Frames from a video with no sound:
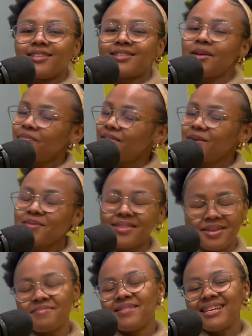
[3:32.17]
something
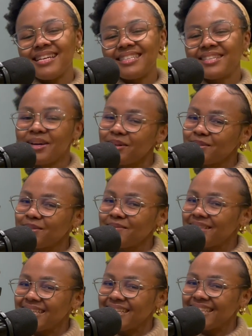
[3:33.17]
within me tells
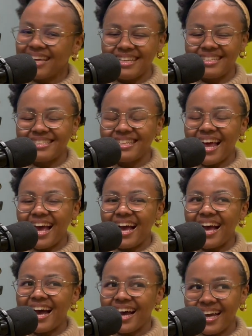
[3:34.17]
me that
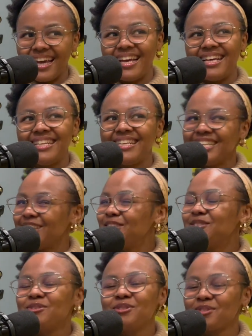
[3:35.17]
I
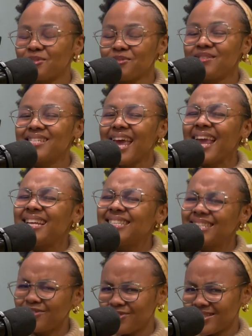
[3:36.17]
need to shoot a
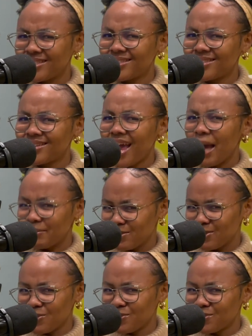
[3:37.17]
different
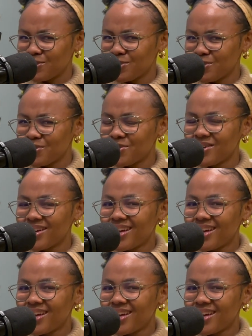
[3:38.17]
episode 2.